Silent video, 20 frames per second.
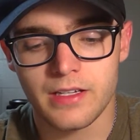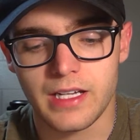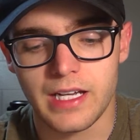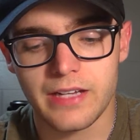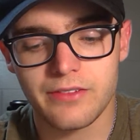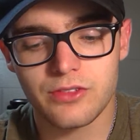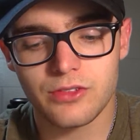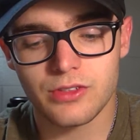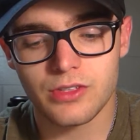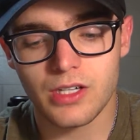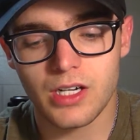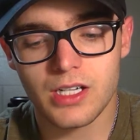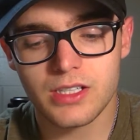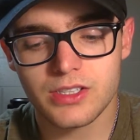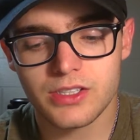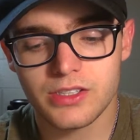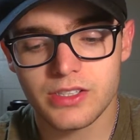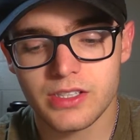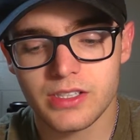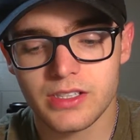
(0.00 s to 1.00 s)
After an
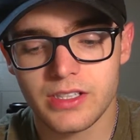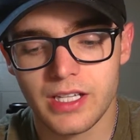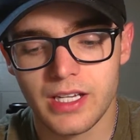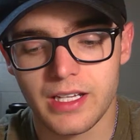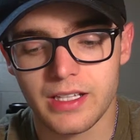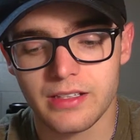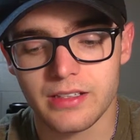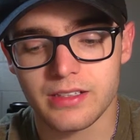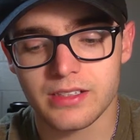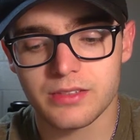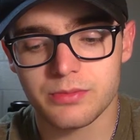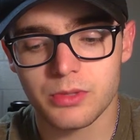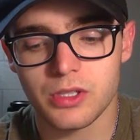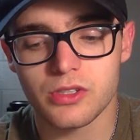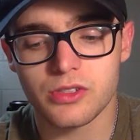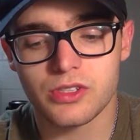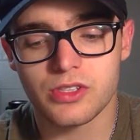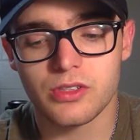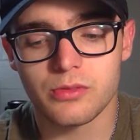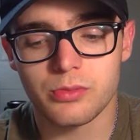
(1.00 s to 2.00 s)
oxygen tank
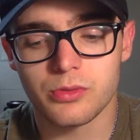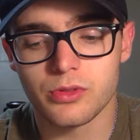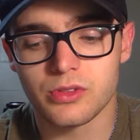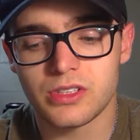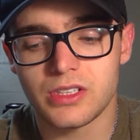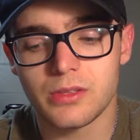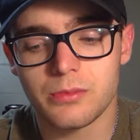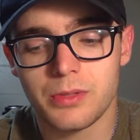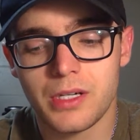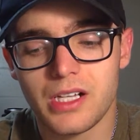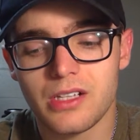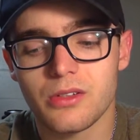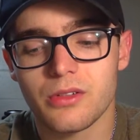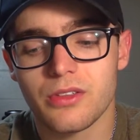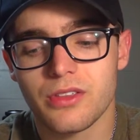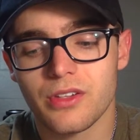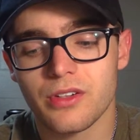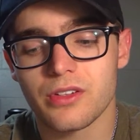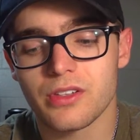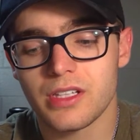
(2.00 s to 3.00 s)
explosion aboard the Apollo
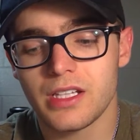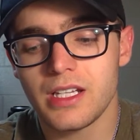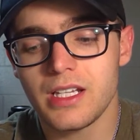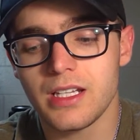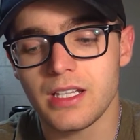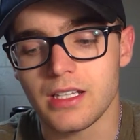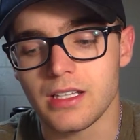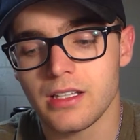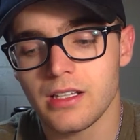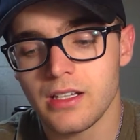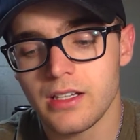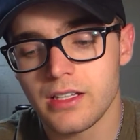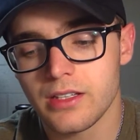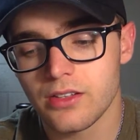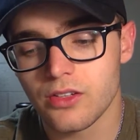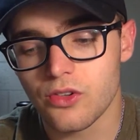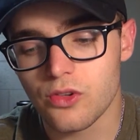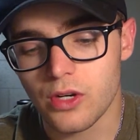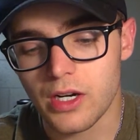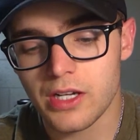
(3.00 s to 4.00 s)
13,
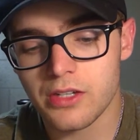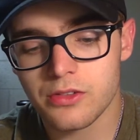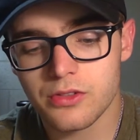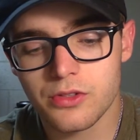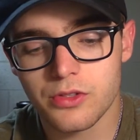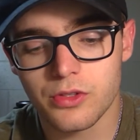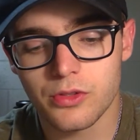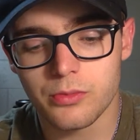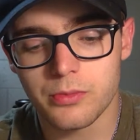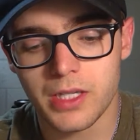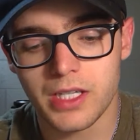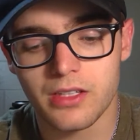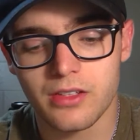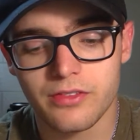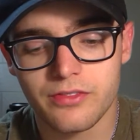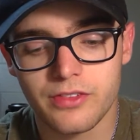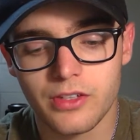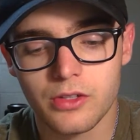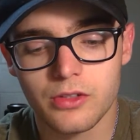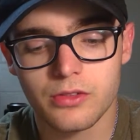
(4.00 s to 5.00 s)
the ground crew made a
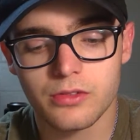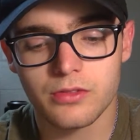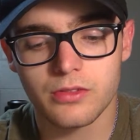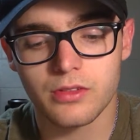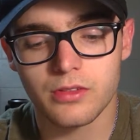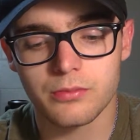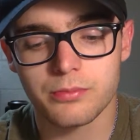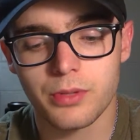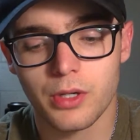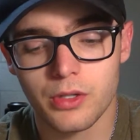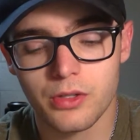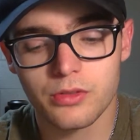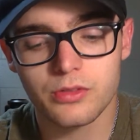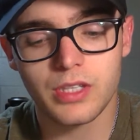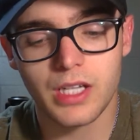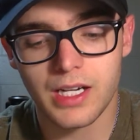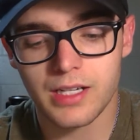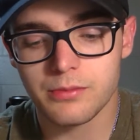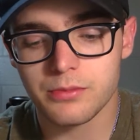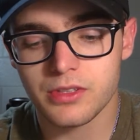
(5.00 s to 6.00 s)

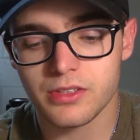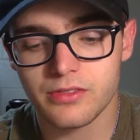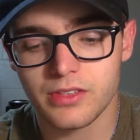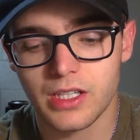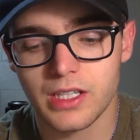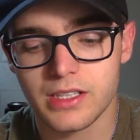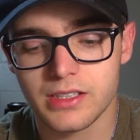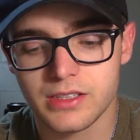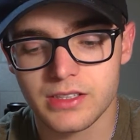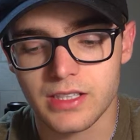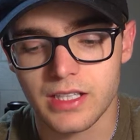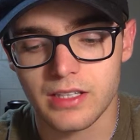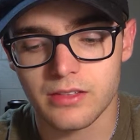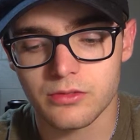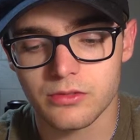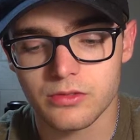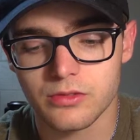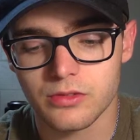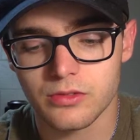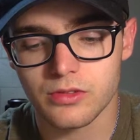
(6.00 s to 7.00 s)
prototype device that
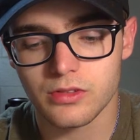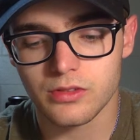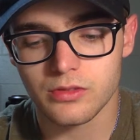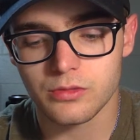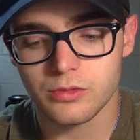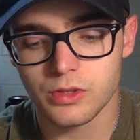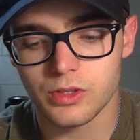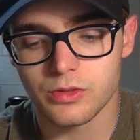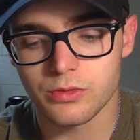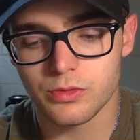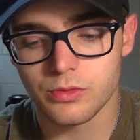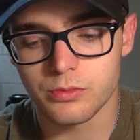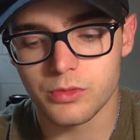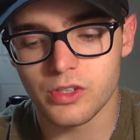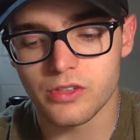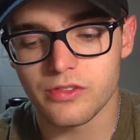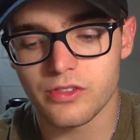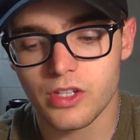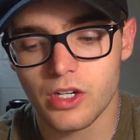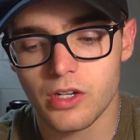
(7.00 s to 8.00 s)
would
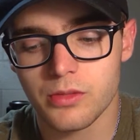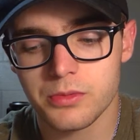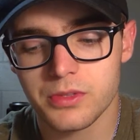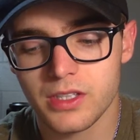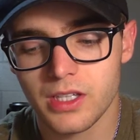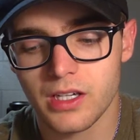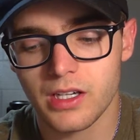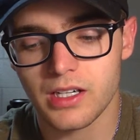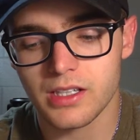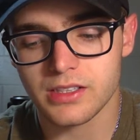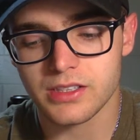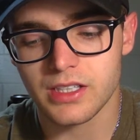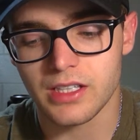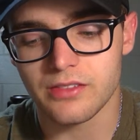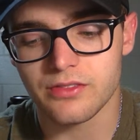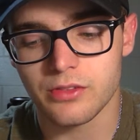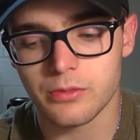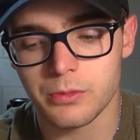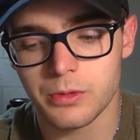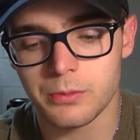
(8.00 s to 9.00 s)
remove carbon
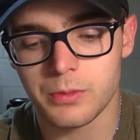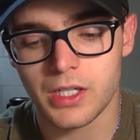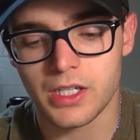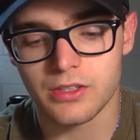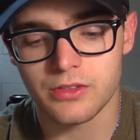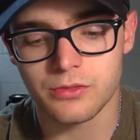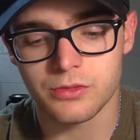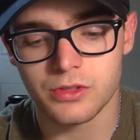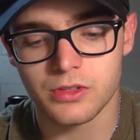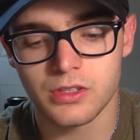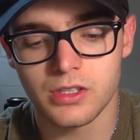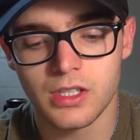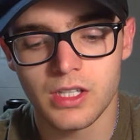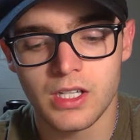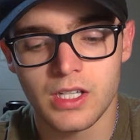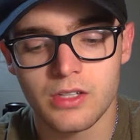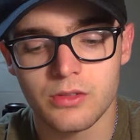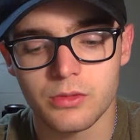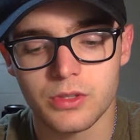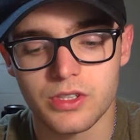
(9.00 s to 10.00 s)
dioxide from the module,
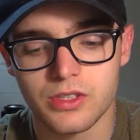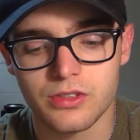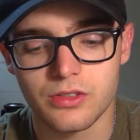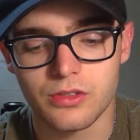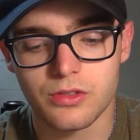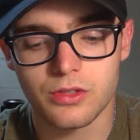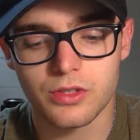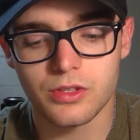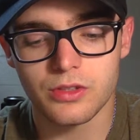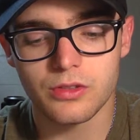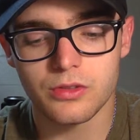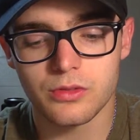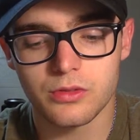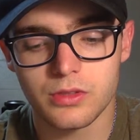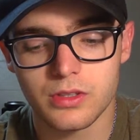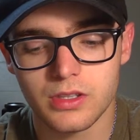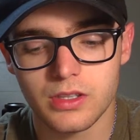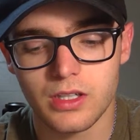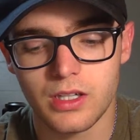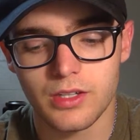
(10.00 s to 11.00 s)
which the
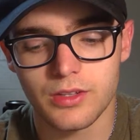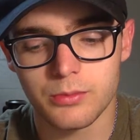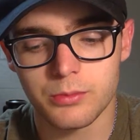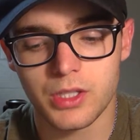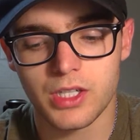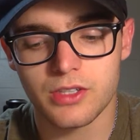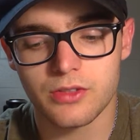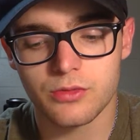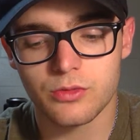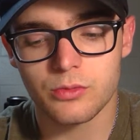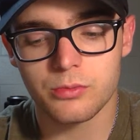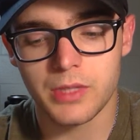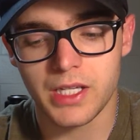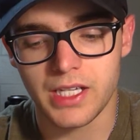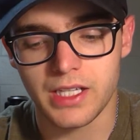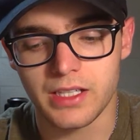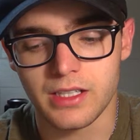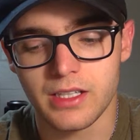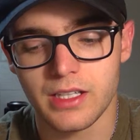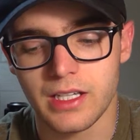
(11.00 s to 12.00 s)
crew on the module
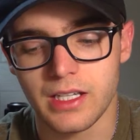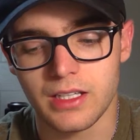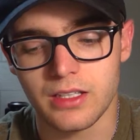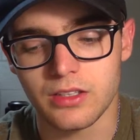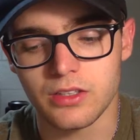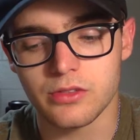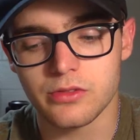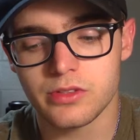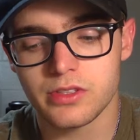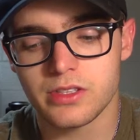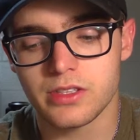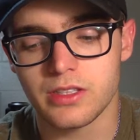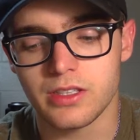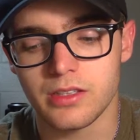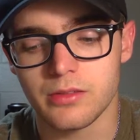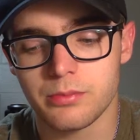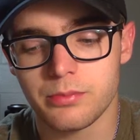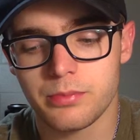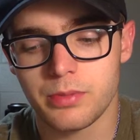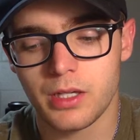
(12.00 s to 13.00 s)
made, and used
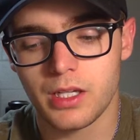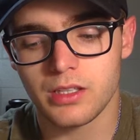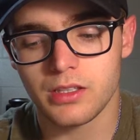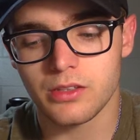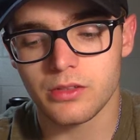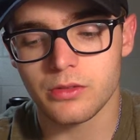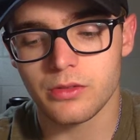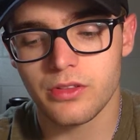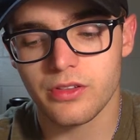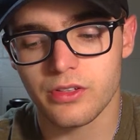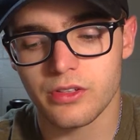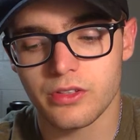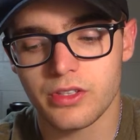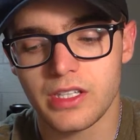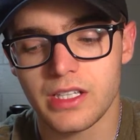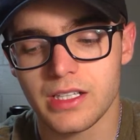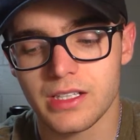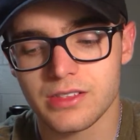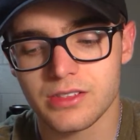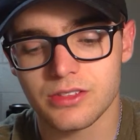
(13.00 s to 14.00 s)
the Apollo
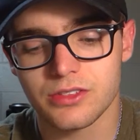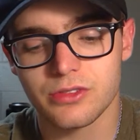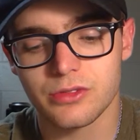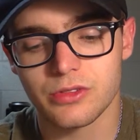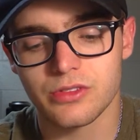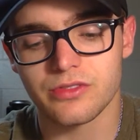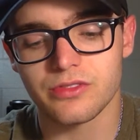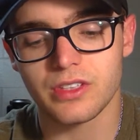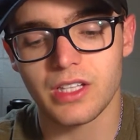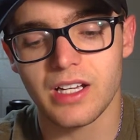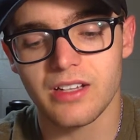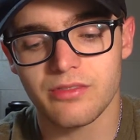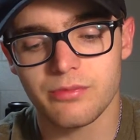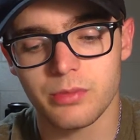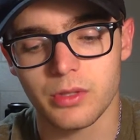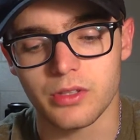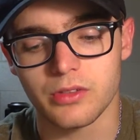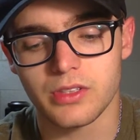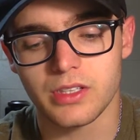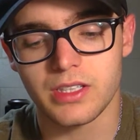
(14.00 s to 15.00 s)
13 as a sort of
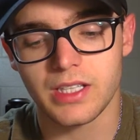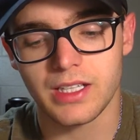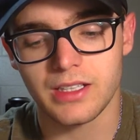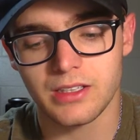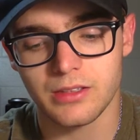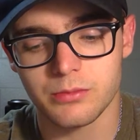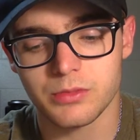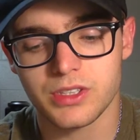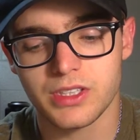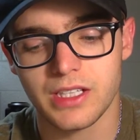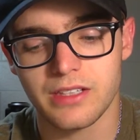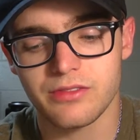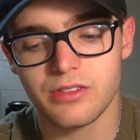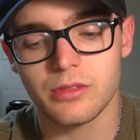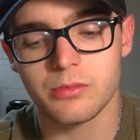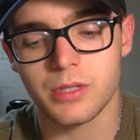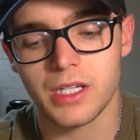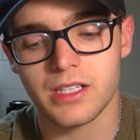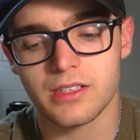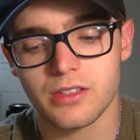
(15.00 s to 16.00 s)
lifeboat to take them
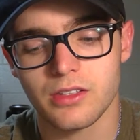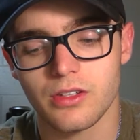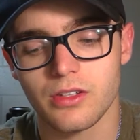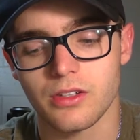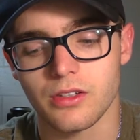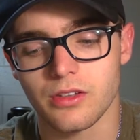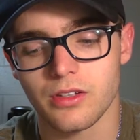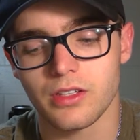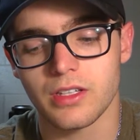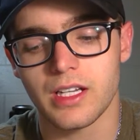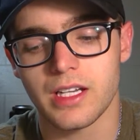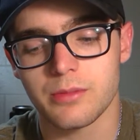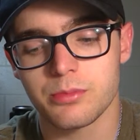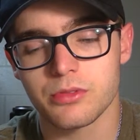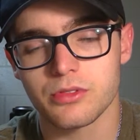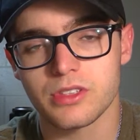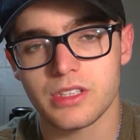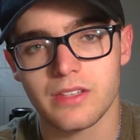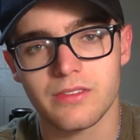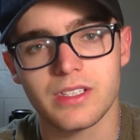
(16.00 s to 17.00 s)
safely back to Earth on
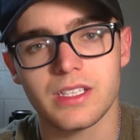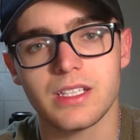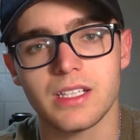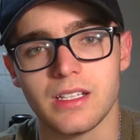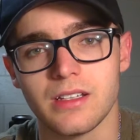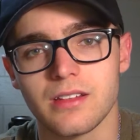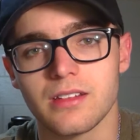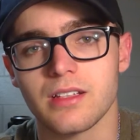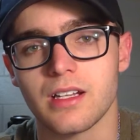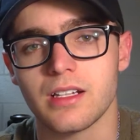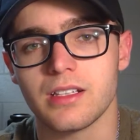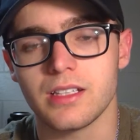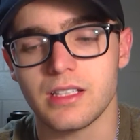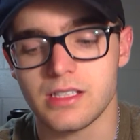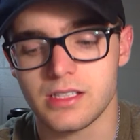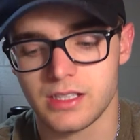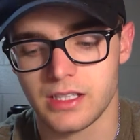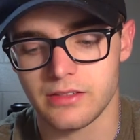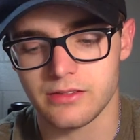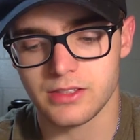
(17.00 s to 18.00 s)
April 17,
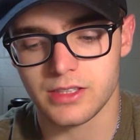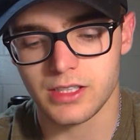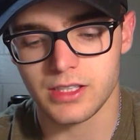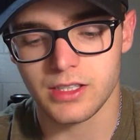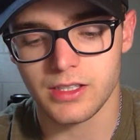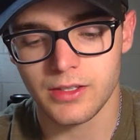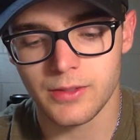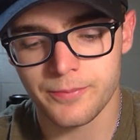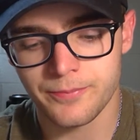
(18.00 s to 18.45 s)
1970.